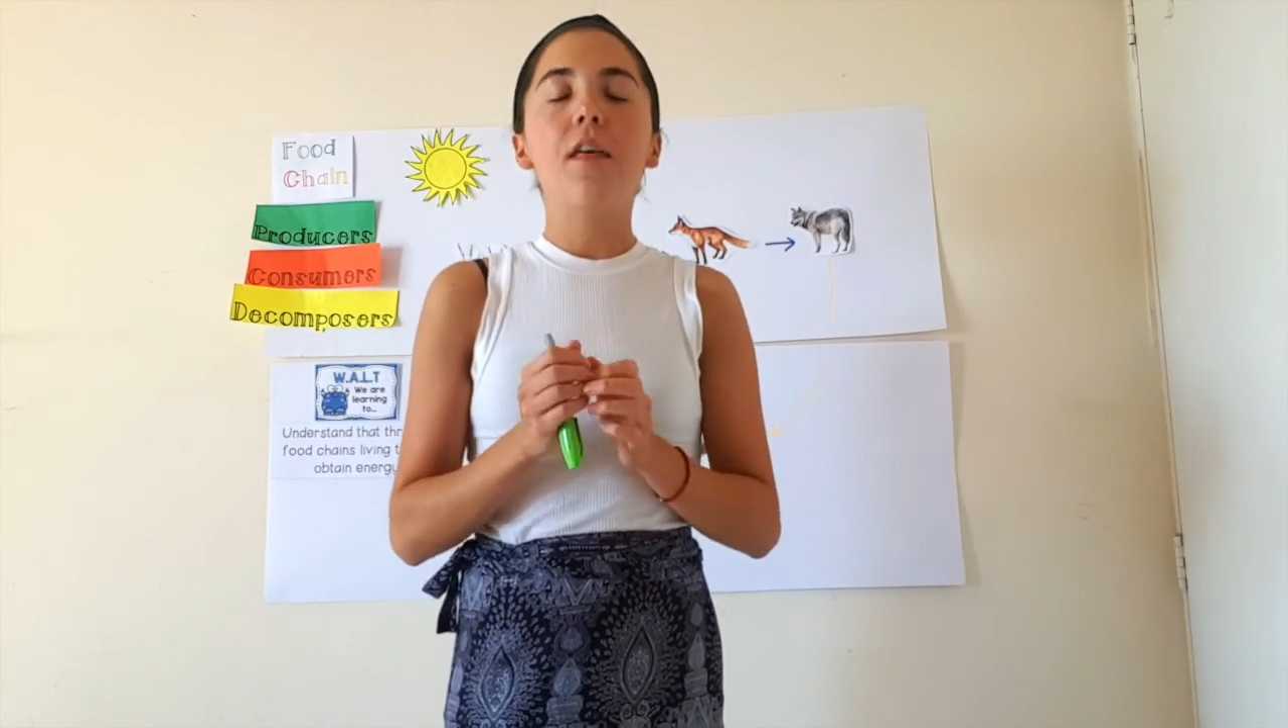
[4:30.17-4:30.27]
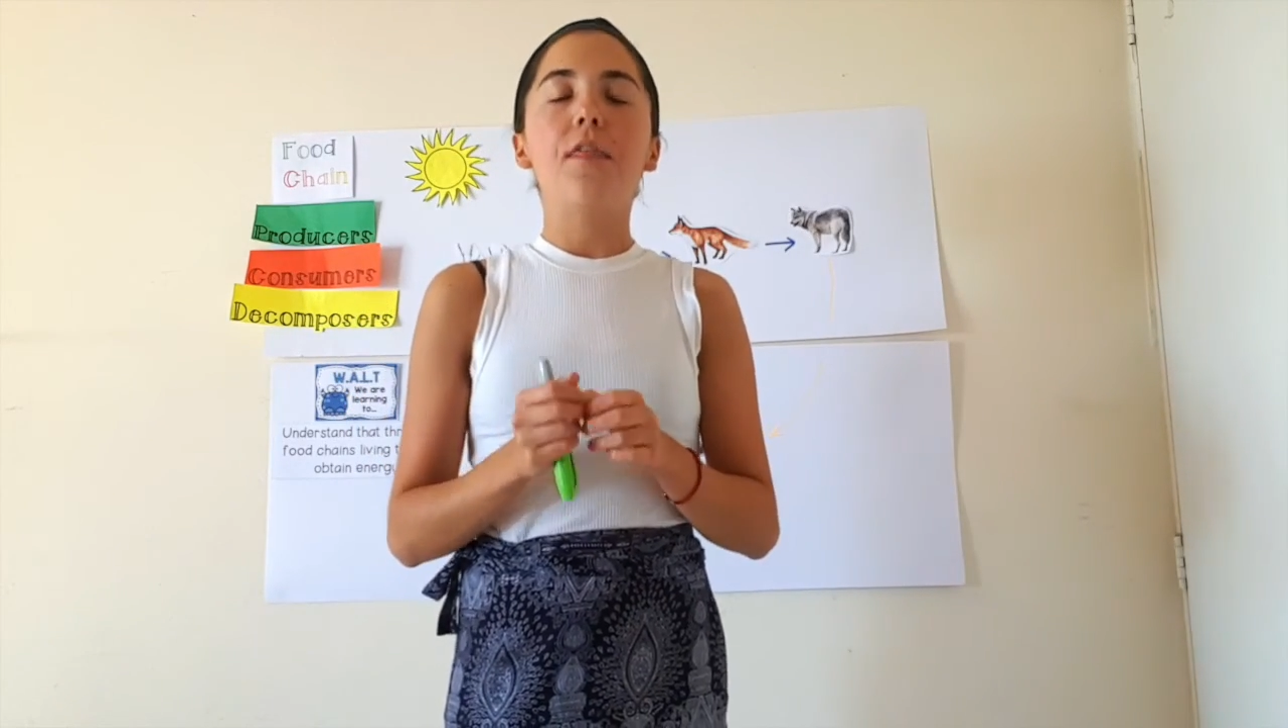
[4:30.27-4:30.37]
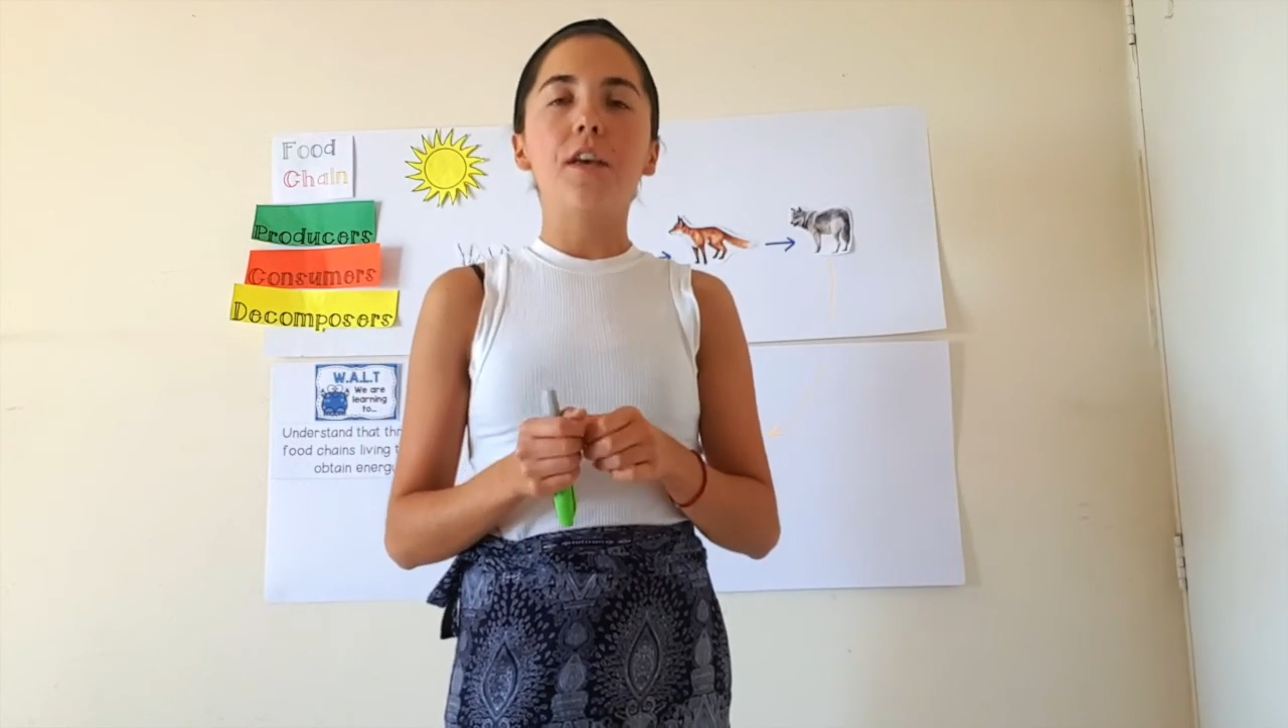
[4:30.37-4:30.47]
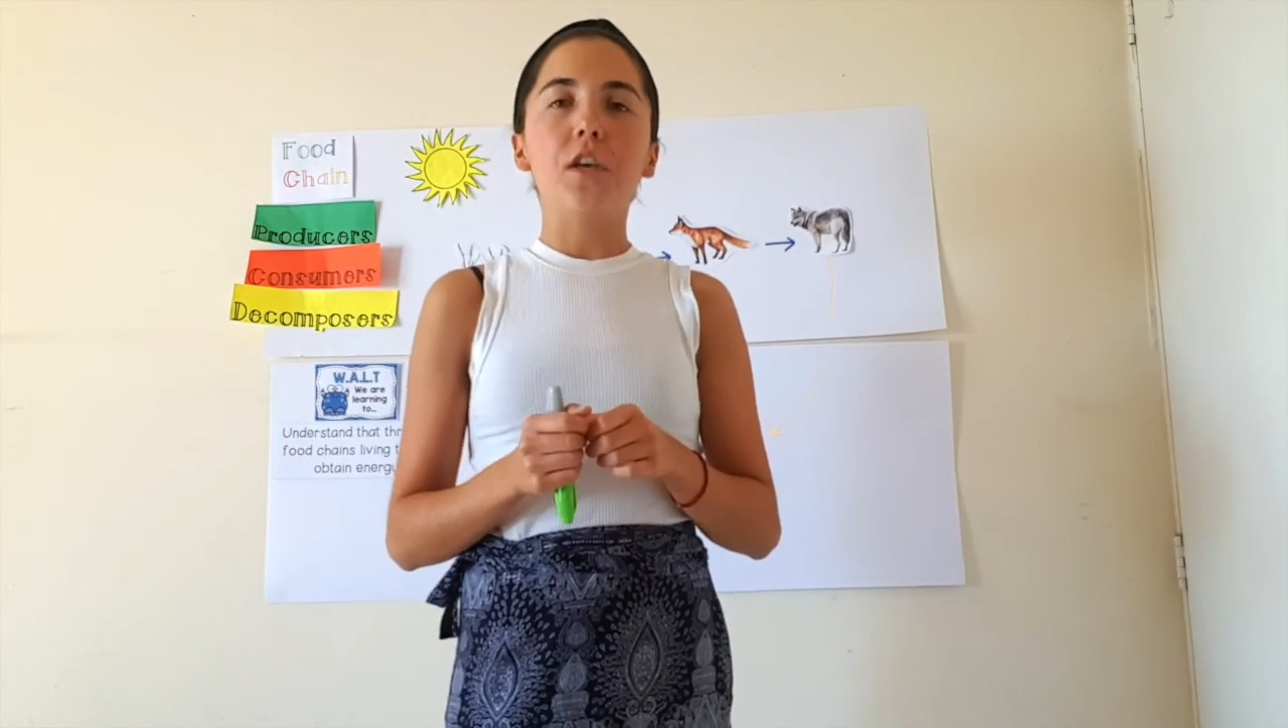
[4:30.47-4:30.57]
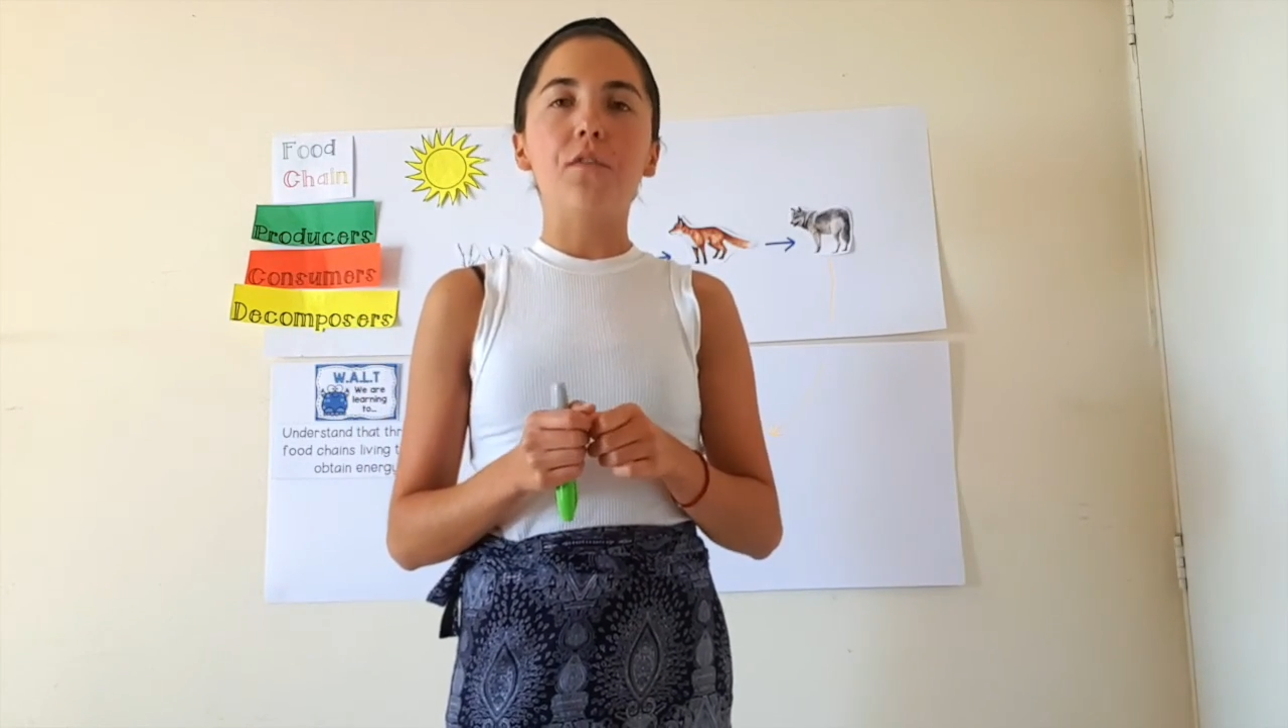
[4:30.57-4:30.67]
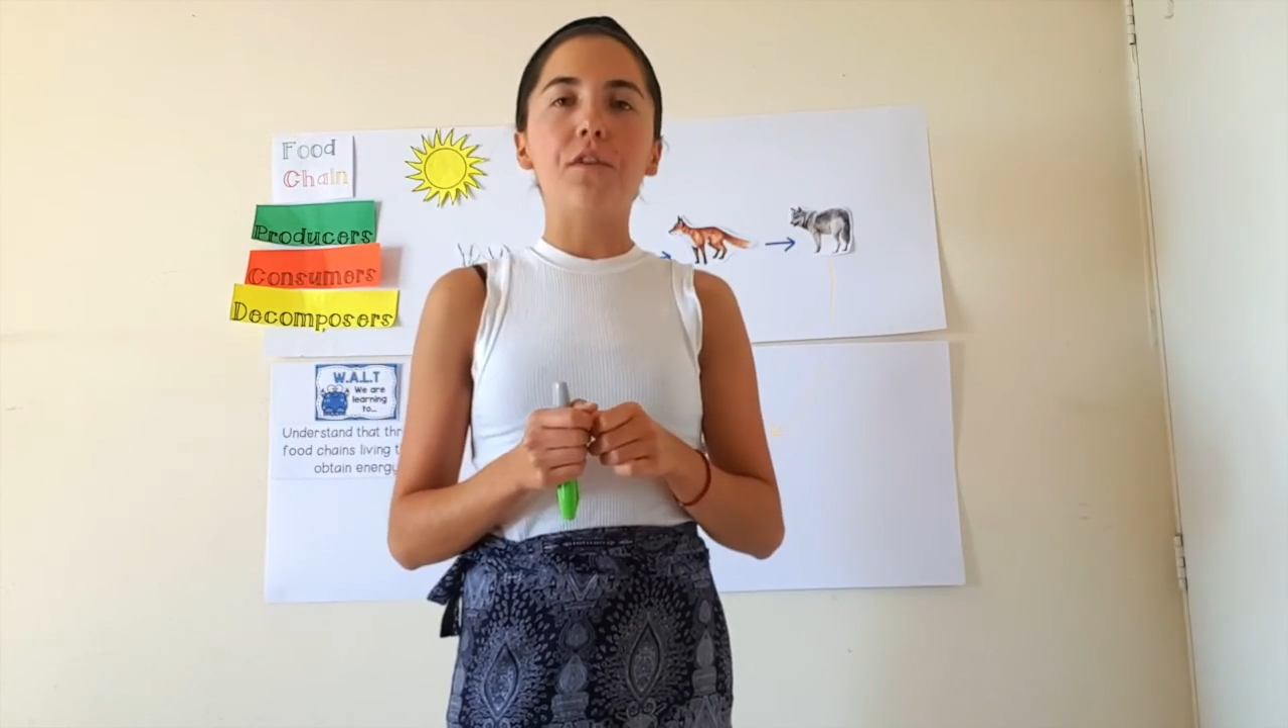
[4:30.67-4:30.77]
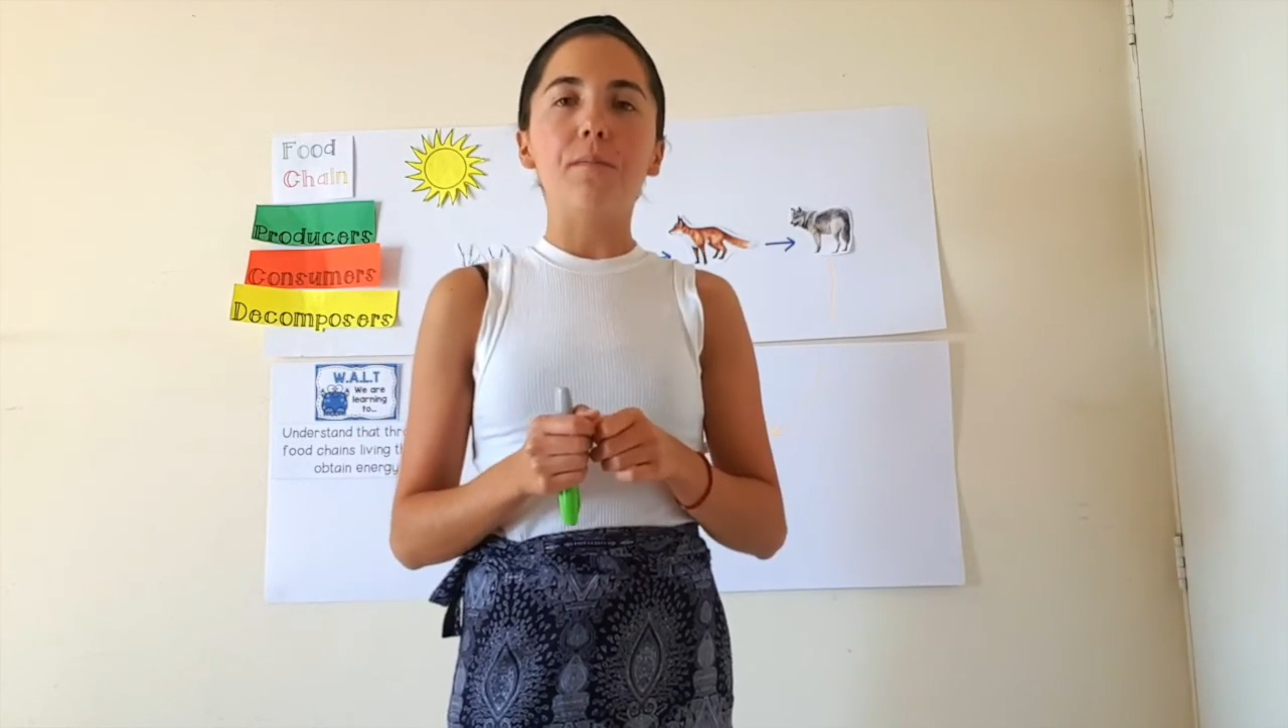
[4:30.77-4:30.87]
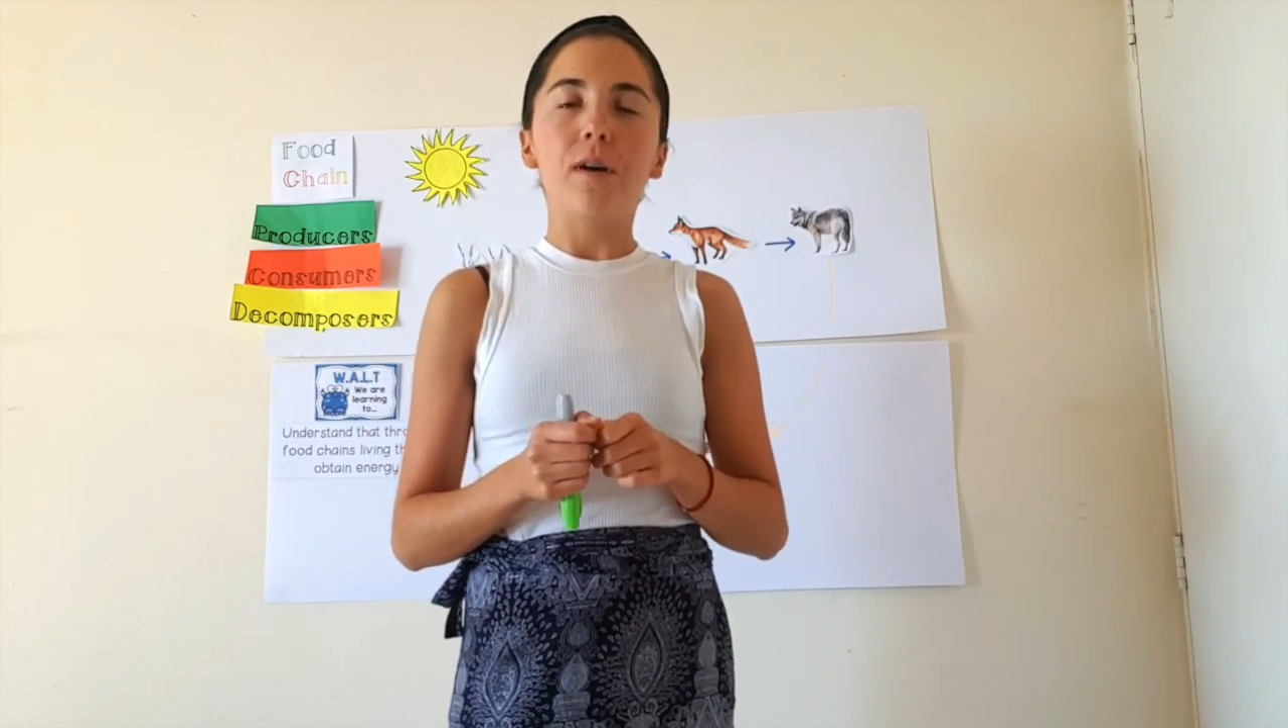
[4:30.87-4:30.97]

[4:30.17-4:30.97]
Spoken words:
Thank you very